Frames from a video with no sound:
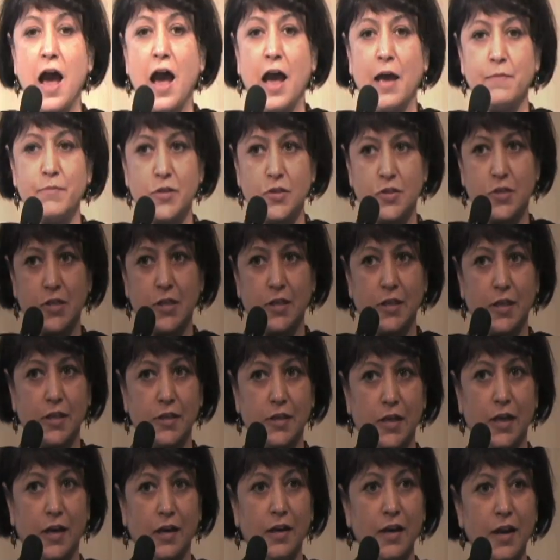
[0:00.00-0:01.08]
I'm Sucheta
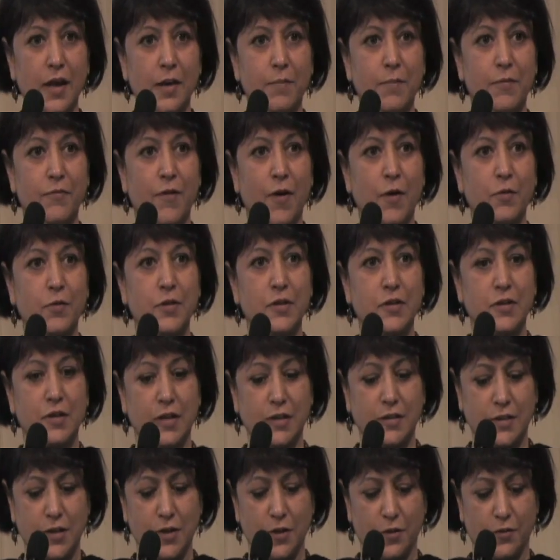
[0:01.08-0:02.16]
Dalal. I'm a founder
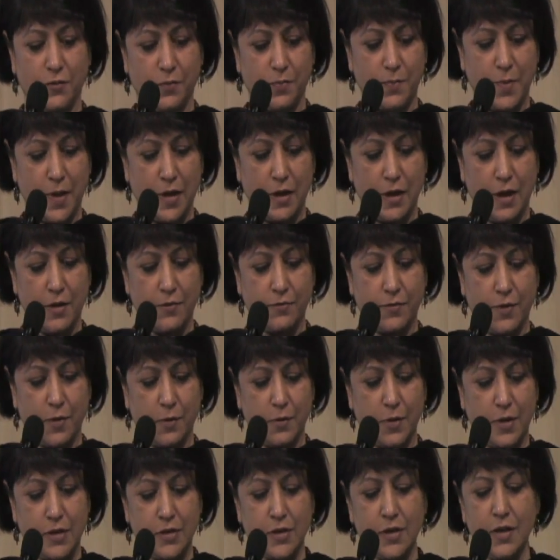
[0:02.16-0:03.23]
trustee of Moneylife
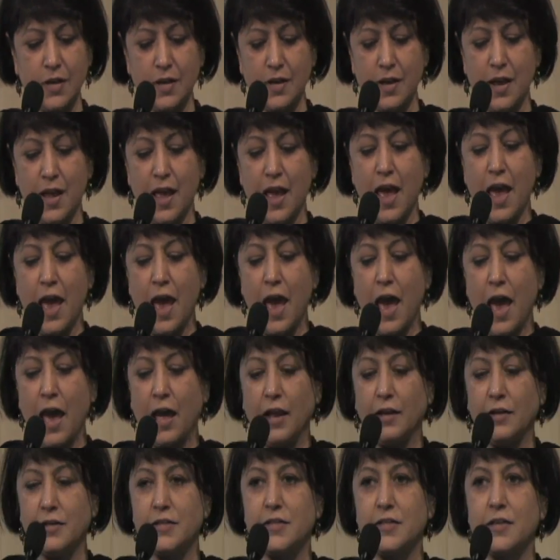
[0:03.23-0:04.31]
Foundation,
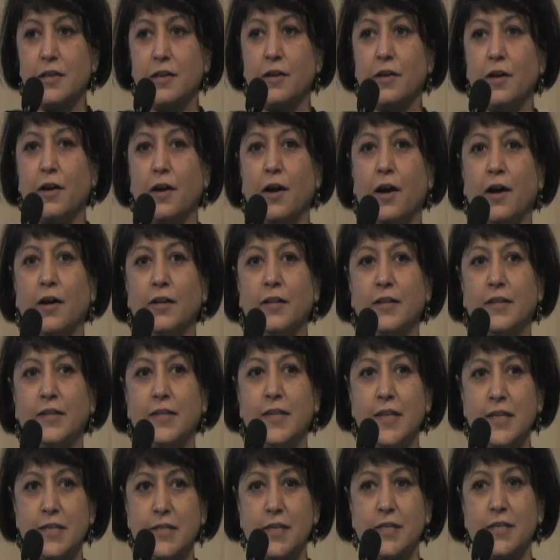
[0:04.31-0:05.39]
and
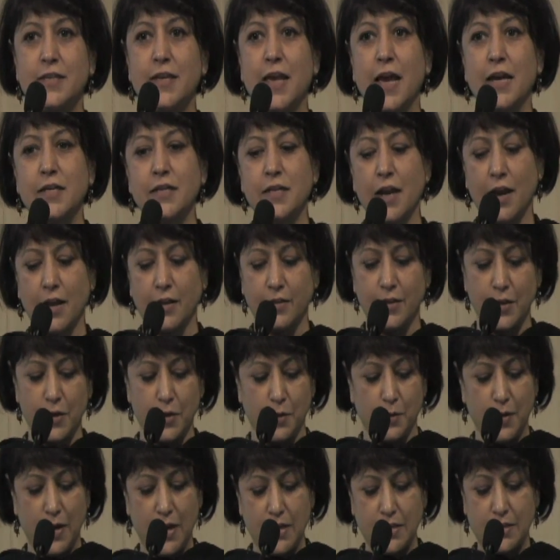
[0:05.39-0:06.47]
this is yet another
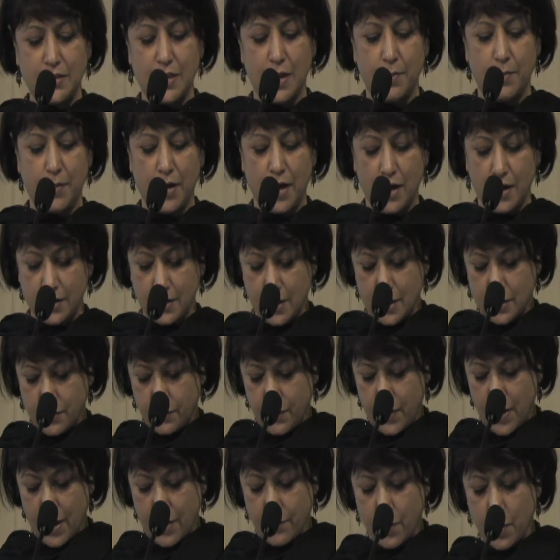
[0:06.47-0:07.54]
unique seminar that
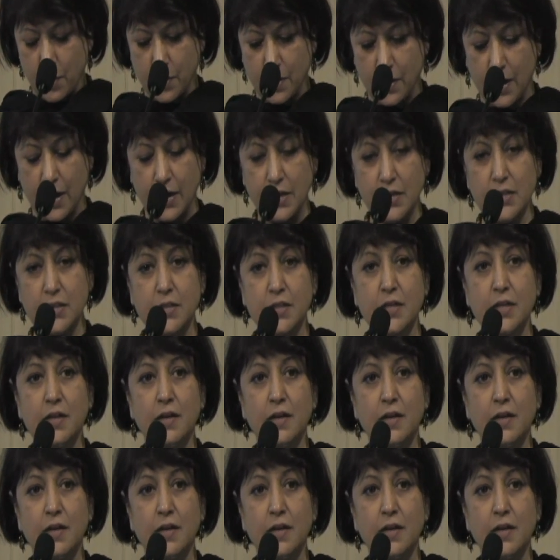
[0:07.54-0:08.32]
we have organized.